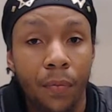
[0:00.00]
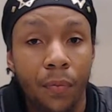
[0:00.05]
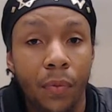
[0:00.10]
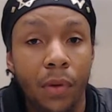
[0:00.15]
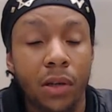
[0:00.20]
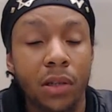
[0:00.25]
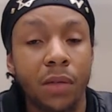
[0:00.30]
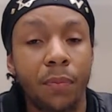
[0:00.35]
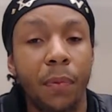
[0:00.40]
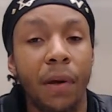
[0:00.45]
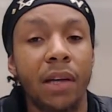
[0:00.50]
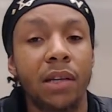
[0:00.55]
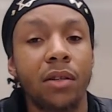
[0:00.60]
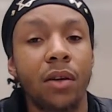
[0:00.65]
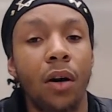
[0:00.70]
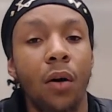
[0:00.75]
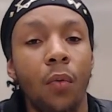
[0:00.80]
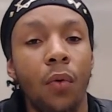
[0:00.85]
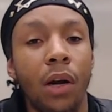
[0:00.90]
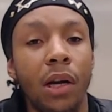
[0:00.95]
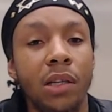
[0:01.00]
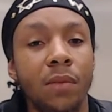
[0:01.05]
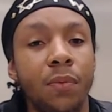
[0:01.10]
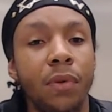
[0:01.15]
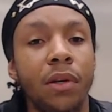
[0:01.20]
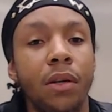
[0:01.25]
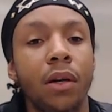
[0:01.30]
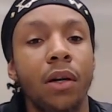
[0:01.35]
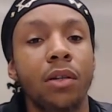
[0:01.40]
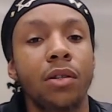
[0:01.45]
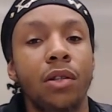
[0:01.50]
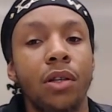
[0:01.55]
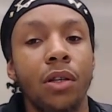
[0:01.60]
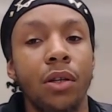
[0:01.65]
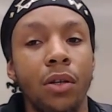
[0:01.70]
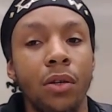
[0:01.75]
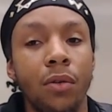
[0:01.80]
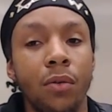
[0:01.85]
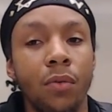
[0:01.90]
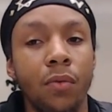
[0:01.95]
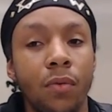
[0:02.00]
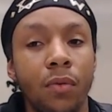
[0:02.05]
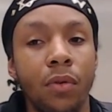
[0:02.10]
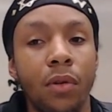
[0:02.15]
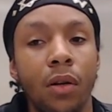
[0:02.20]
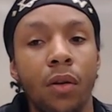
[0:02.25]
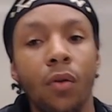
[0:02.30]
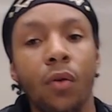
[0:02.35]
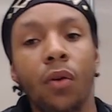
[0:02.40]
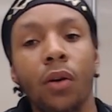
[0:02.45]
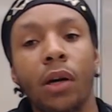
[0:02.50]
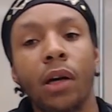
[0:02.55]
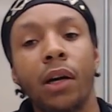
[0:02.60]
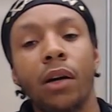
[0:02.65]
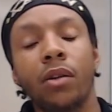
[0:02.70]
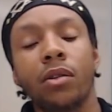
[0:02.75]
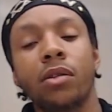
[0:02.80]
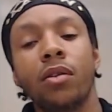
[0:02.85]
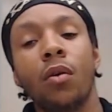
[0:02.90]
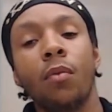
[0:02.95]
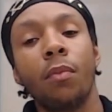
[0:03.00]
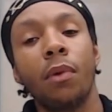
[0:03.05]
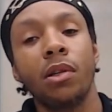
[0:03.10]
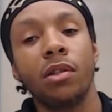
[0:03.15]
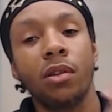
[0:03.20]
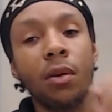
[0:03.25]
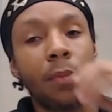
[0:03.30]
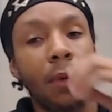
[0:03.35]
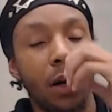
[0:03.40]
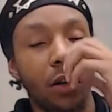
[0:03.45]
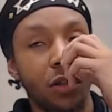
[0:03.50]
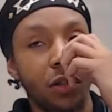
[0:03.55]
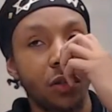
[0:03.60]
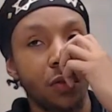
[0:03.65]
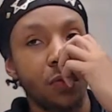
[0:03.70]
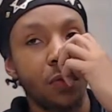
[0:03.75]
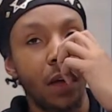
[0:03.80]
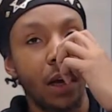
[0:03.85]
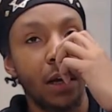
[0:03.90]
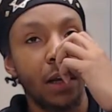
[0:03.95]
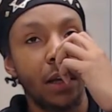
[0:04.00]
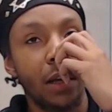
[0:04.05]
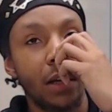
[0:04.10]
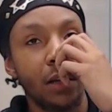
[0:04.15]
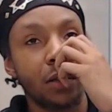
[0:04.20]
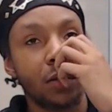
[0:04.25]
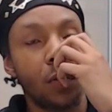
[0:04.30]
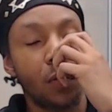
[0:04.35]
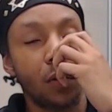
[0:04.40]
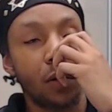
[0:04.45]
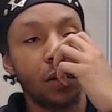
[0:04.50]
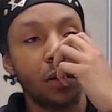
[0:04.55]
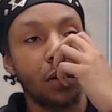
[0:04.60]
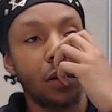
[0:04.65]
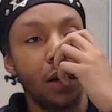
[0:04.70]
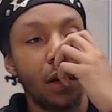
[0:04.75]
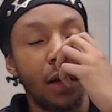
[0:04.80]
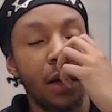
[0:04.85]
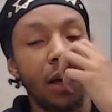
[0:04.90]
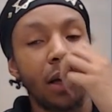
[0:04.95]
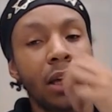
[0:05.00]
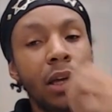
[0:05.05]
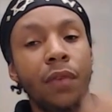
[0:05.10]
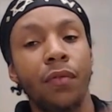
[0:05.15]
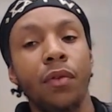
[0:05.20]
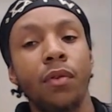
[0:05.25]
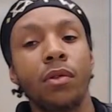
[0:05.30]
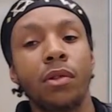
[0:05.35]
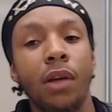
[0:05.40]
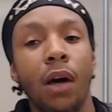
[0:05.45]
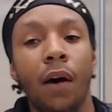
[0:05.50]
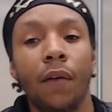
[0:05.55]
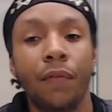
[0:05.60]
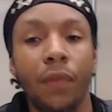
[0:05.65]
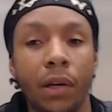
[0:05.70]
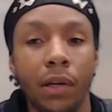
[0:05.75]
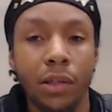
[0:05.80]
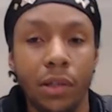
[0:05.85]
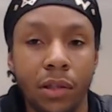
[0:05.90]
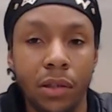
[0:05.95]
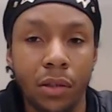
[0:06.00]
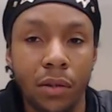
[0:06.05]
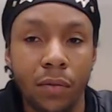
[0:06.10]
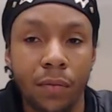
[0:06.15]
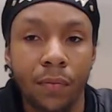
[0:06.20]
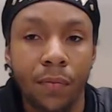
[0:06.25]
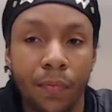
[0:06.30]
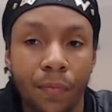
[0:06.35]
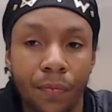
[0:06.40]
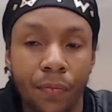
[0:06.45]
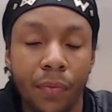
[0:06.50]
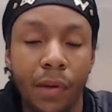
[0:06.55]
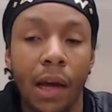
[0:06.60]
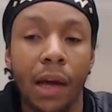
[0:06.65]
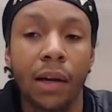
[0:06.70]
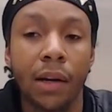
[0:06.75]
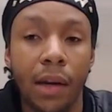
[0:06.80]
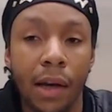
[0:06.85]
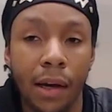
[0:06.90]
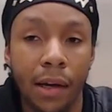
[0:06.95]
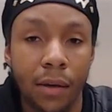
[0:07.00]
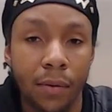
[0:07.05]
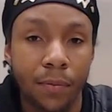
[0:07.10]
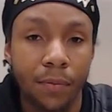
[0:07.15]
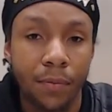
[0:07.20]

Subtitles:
Because based on what has been done to you, the Lord cares so much about you that he is going to give you salvation that day.